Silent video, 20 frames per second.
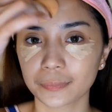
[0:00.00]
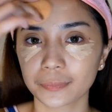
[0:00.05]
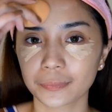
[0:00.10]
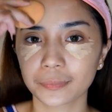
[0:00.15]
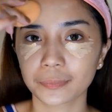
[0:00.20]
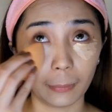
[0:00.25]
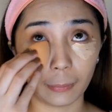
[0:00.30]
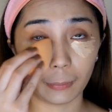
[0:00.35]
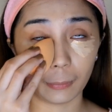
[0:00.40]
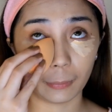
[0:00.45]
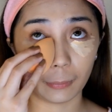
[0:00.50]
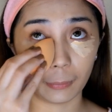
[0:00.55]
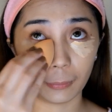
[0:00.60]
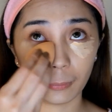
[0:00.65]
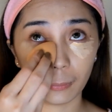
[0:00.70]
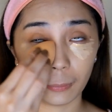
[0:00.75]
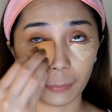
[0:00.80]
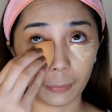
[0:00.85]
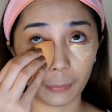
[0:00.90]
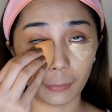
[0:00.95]

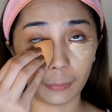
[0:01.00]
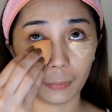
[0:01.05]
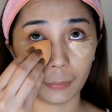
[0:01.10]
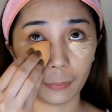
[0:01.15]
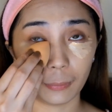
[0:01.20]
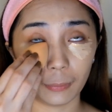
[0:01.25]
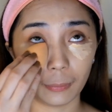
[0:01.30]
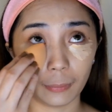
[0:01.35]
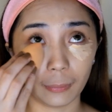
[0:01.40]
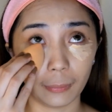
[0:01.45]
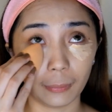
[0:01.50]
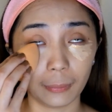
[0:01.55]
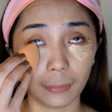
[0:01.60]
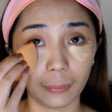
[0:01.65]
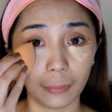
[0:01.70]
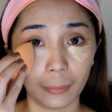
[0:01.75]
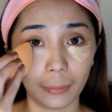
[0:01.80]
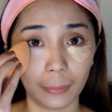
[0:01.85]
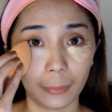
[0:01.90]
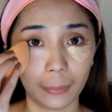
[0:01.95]

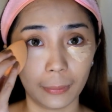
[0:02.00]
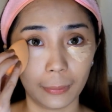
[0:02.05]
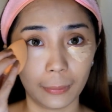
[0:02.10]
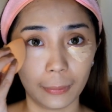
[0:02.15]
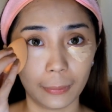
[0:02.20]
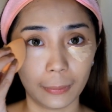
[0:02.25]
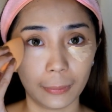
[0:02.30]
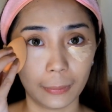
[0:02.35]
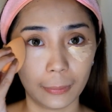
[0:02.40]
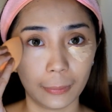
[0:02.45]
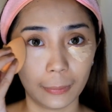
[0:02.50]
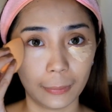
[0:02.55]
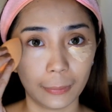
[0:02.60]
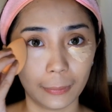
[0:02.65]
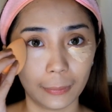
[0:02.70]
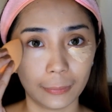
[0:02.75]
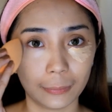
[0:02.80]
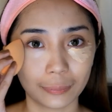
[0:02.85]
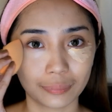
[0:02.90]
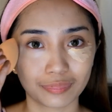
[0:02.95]

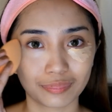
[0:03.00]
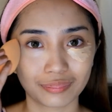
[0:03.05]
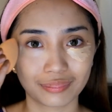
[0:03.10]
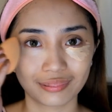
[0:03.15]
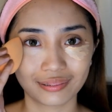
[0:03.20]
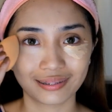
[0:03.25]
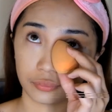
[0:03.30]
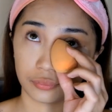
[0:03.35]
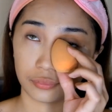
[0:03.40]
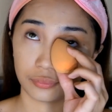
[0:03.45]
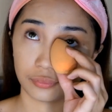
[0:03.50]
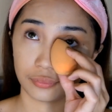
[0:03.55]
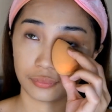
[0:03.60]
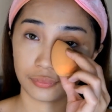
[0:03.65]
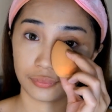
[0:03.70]
No one is speaking in this clip.